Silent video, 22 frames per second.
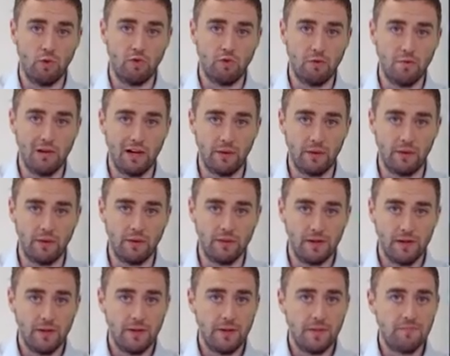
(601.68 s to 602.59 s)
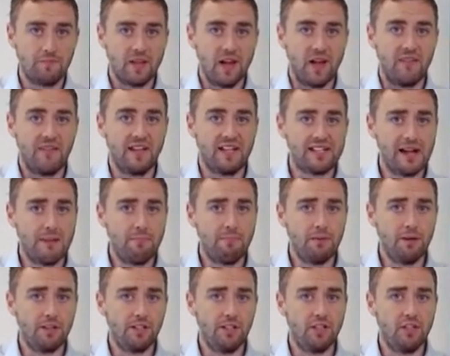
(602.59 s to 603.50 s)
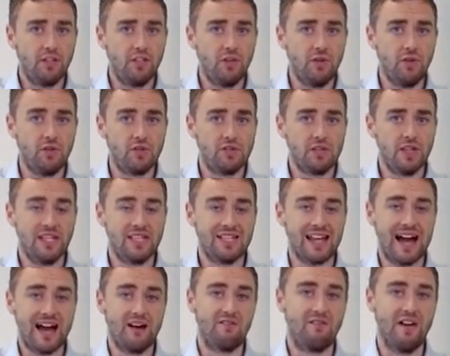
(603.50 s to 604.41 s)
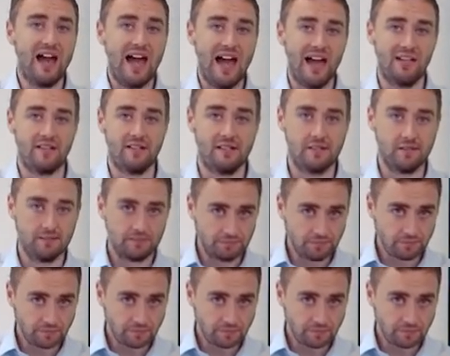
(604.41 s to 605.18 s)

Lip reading: all familiar with. And the example I'm going to use is that of eggs.